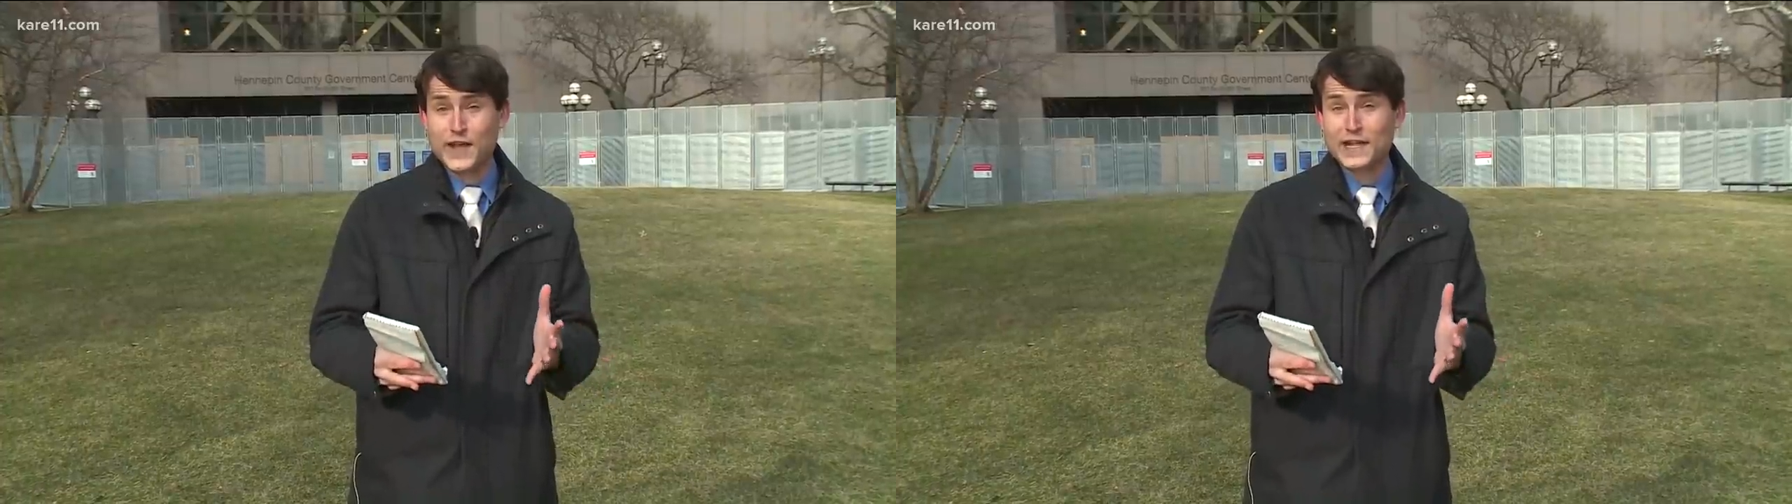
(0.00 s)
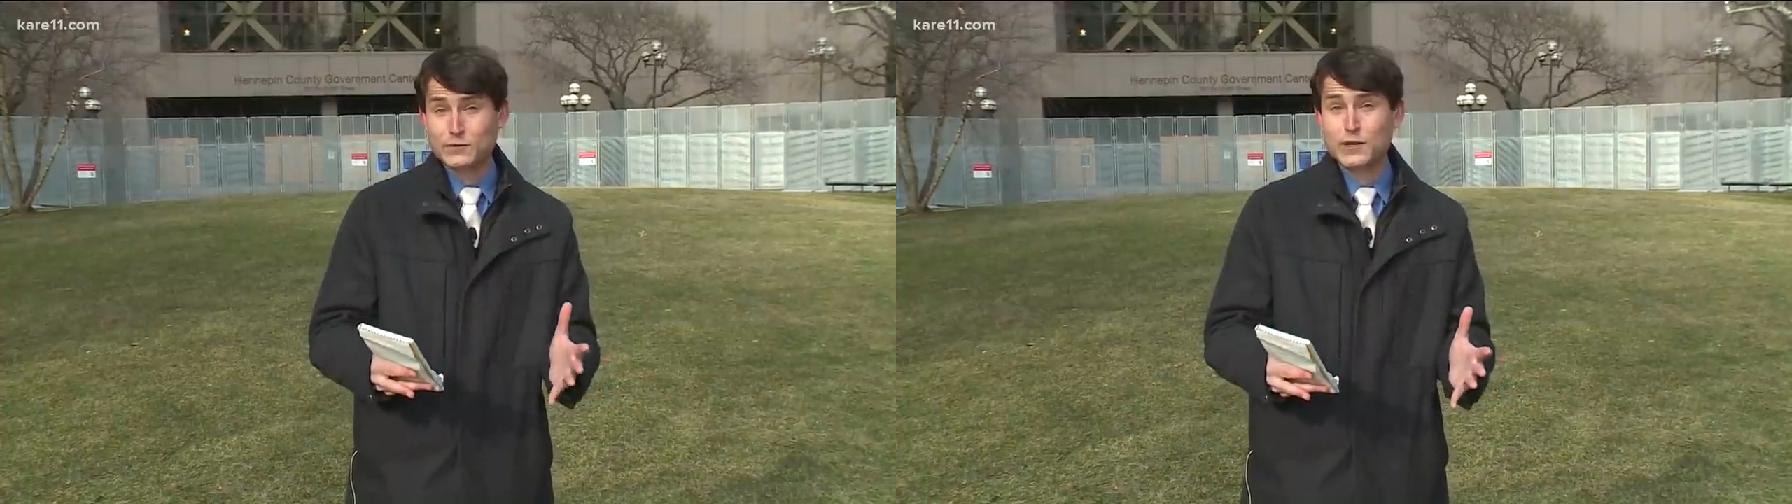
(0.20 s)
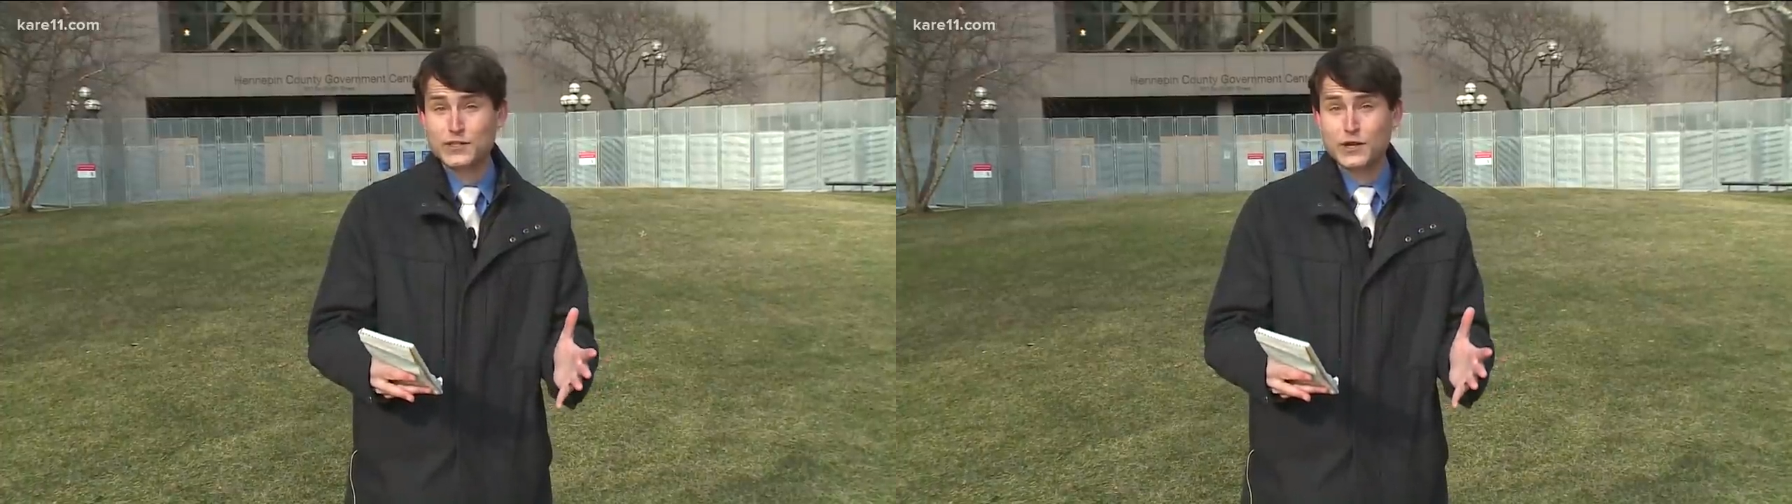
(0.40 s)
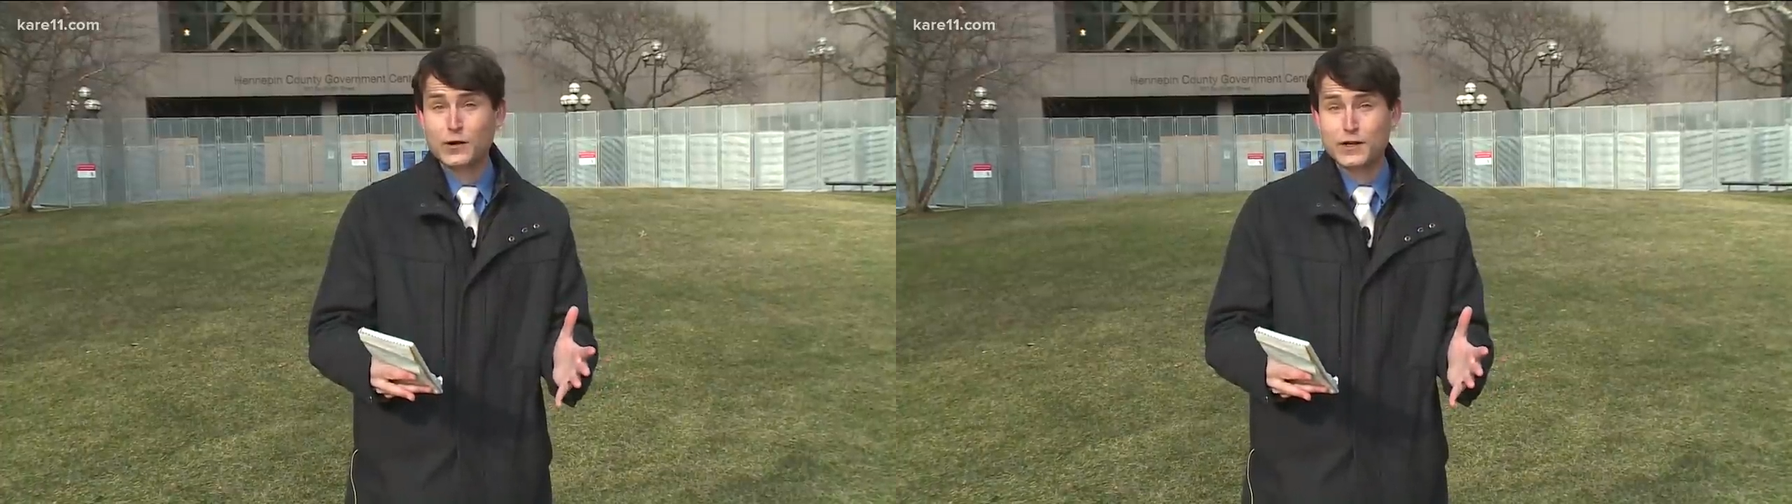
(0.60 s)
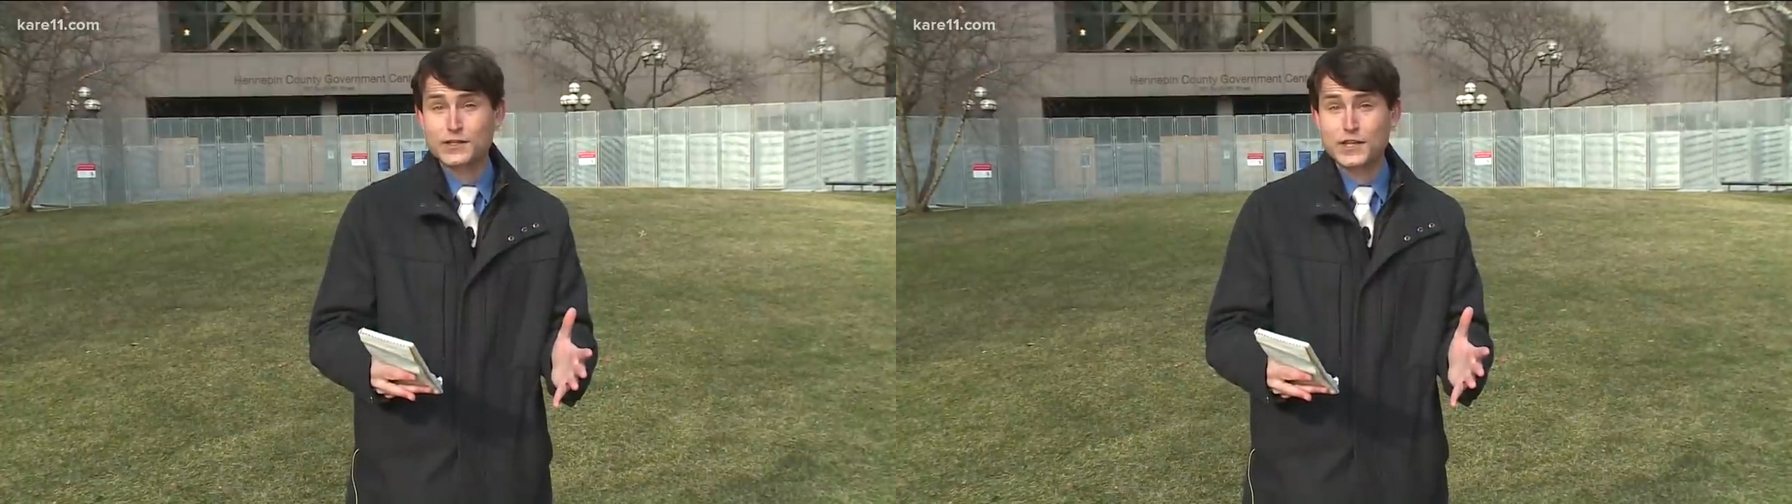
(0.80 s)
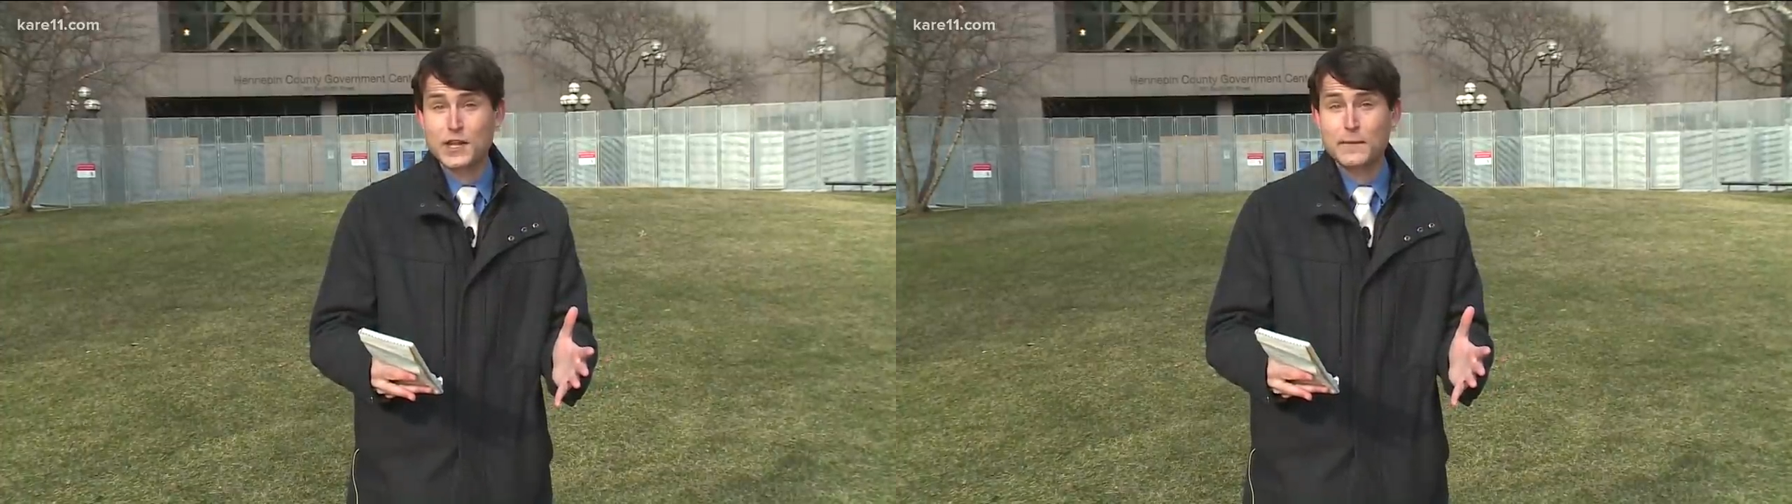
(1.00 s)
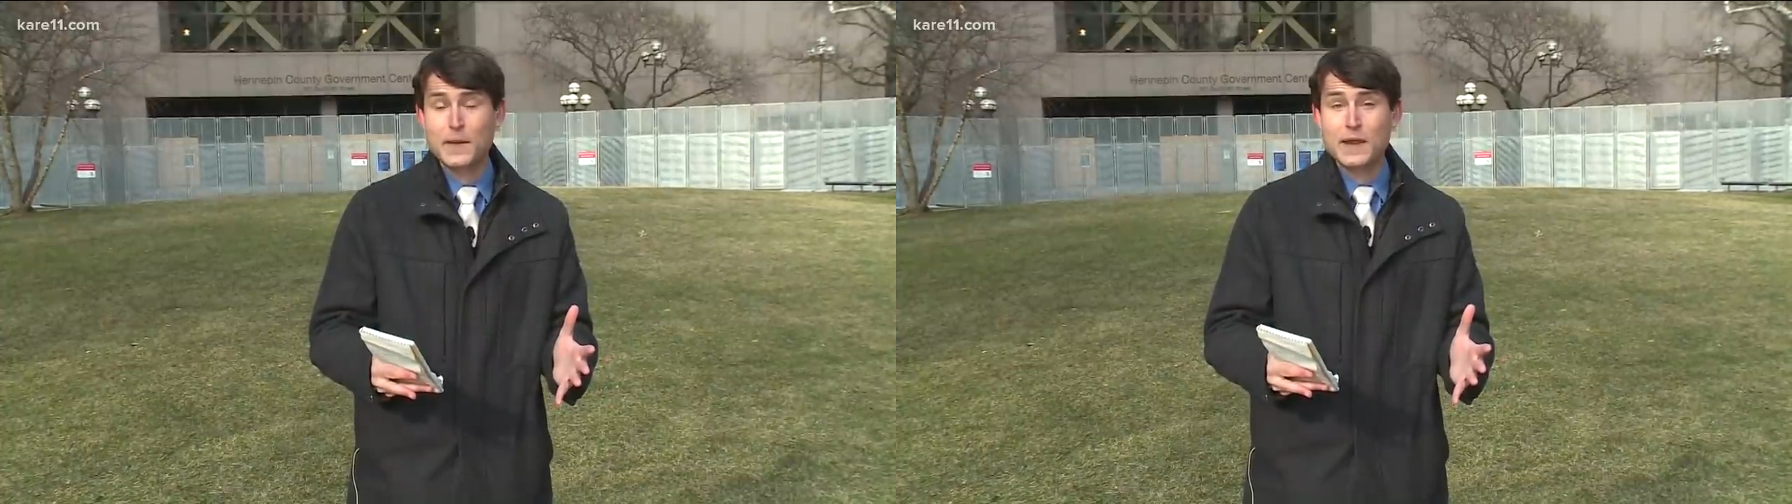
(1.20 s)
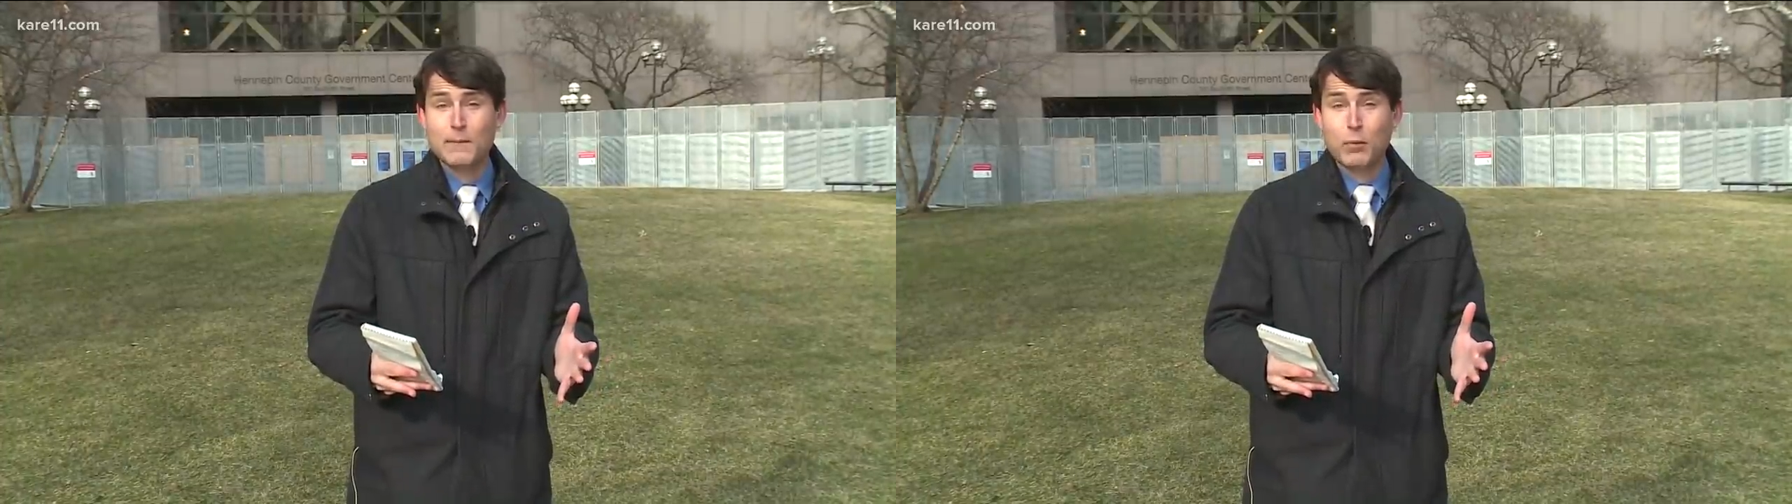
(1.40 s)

and that's when you started to see him